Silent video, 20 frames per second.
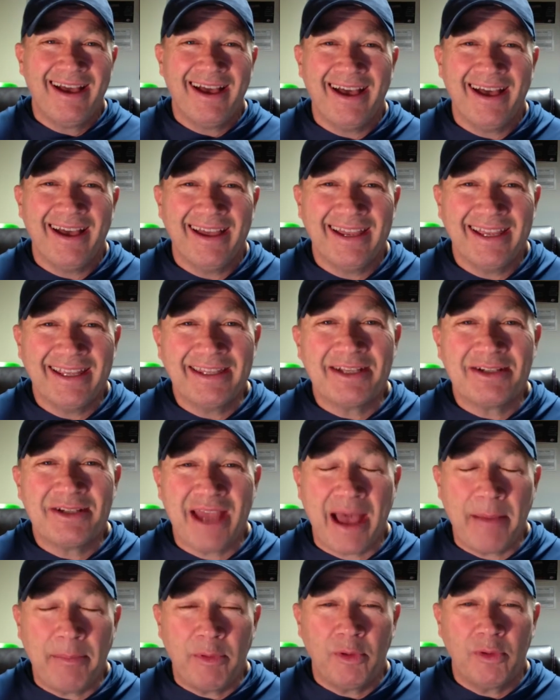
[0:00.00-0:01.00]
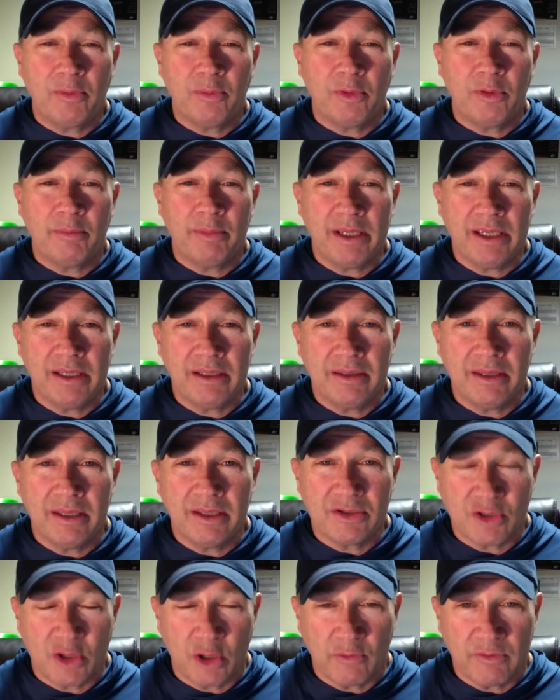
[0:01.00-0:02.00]
Uh, in the chapel will be
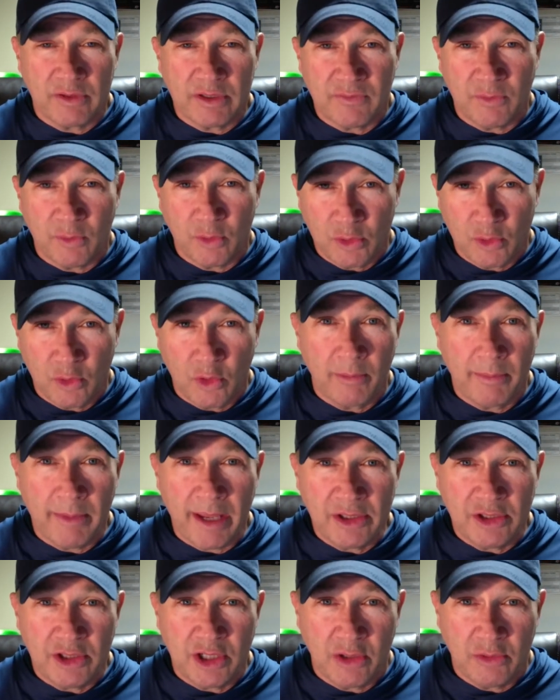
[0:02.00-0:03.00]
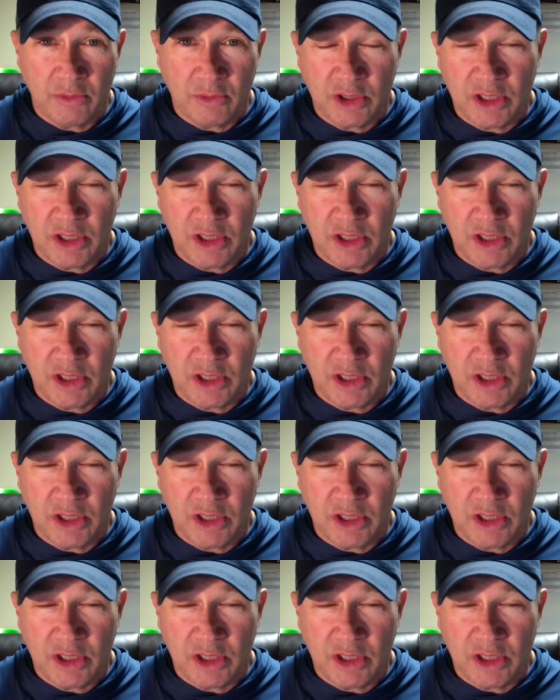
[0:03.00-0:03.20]
the service for Dora Mae Jones.